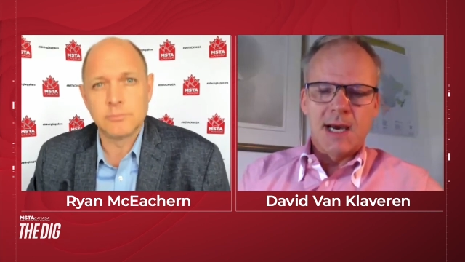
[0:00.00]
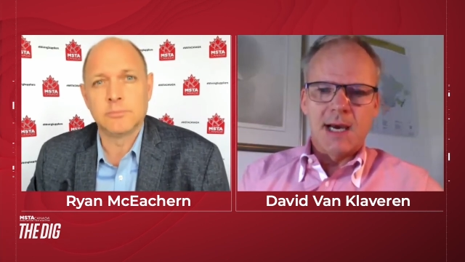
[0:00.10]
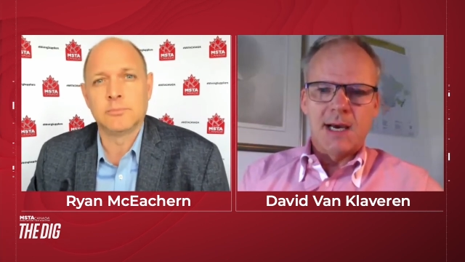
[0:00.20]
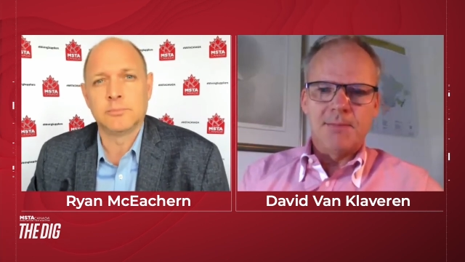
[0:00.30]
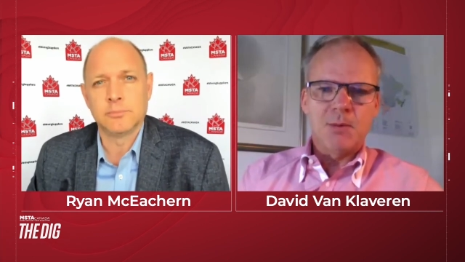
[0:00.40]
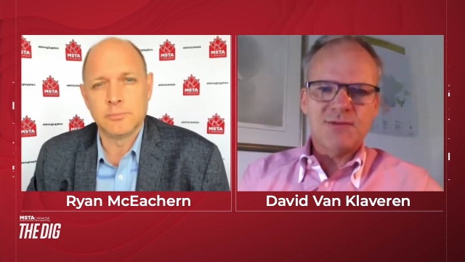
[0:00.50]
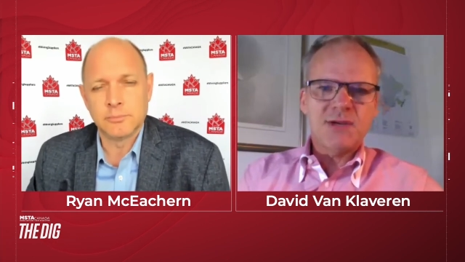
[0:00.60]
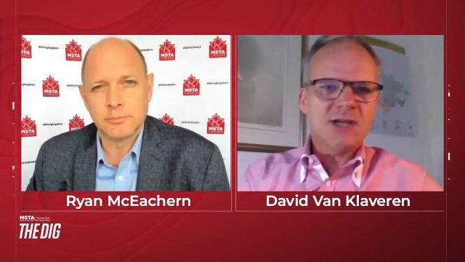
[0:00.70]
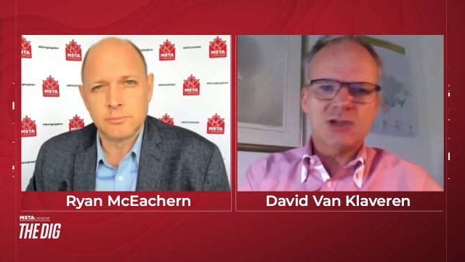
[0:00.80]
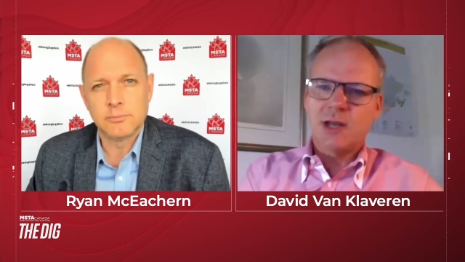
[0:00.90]
Speaker 1: Um, and we've
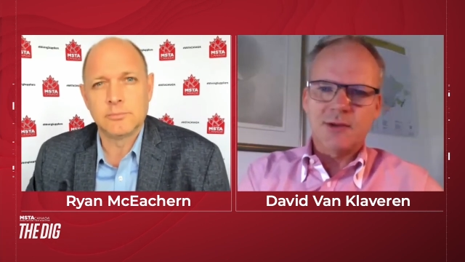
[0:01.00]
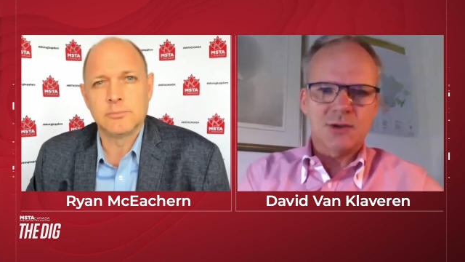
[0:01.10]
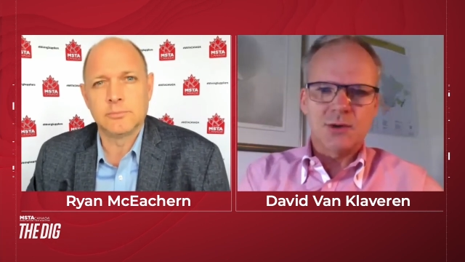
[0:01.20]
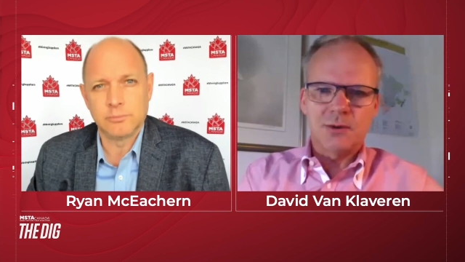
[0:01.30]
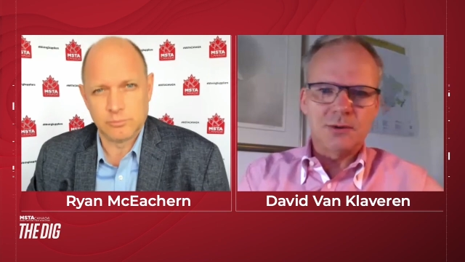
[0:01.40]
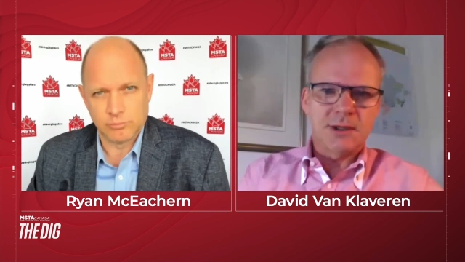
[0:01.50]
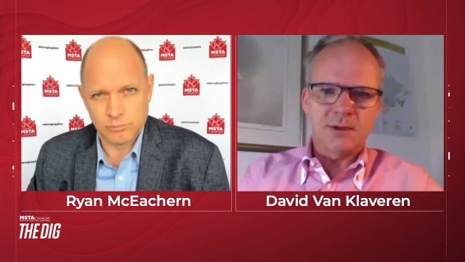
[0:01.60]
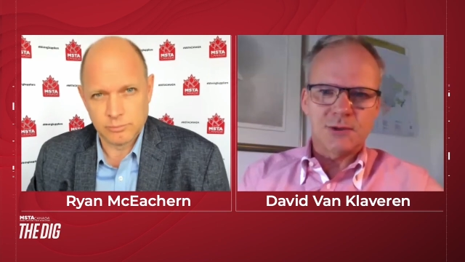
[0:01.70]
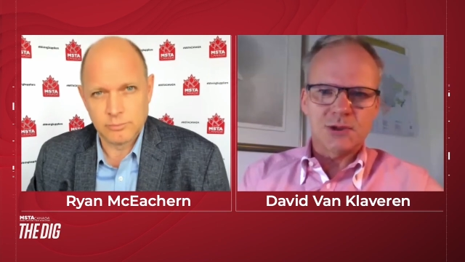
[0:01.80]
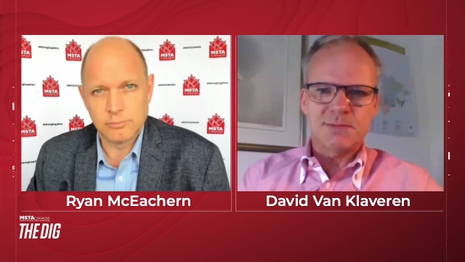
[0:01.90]
touched on this whole, you
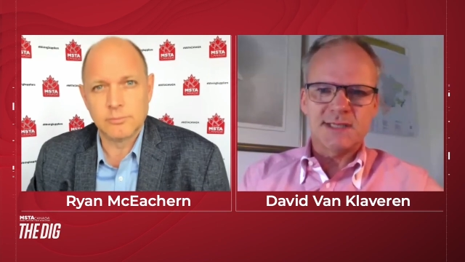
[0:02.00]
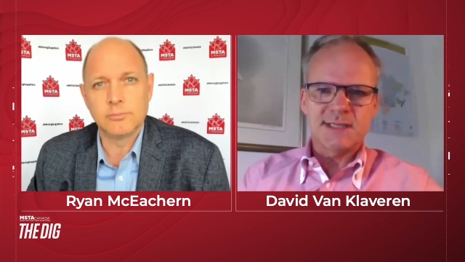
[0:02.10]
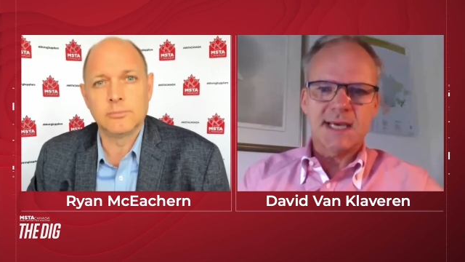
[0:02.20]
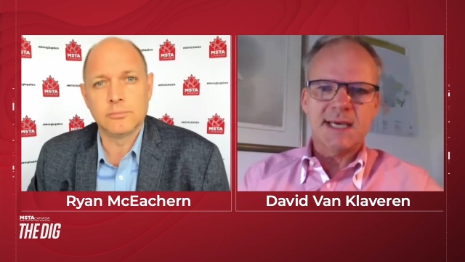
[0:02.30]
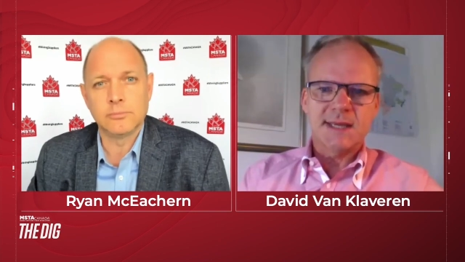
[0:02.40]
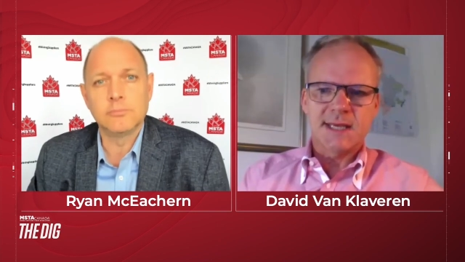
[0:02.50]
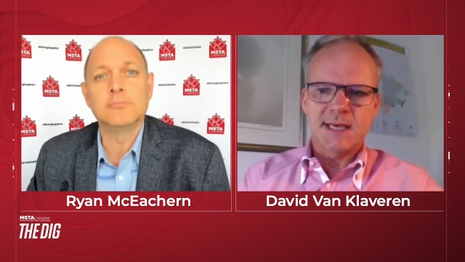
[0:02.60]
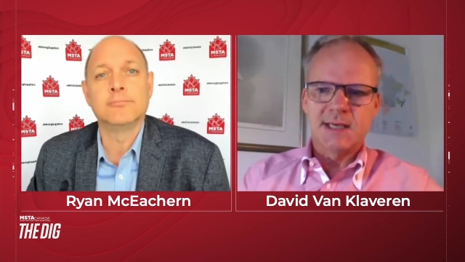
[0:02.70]
know, first to be second thing,